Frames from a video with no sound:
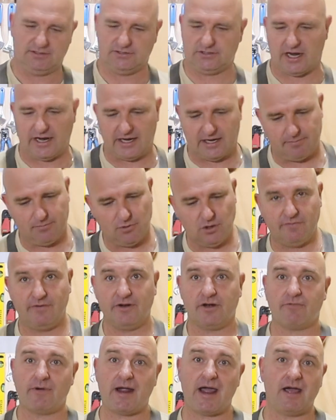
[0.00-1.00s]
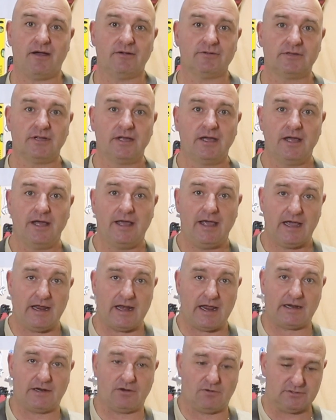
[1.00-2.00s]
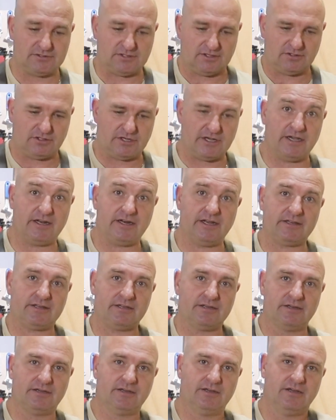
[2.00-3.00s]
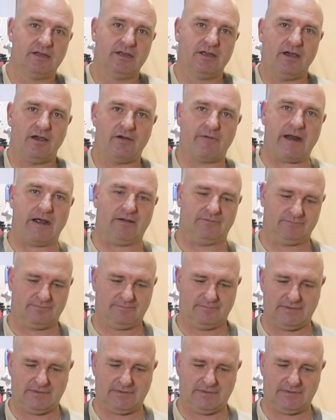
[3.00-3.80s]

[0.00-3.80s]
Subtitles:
So I can move it around and I can also turn it around.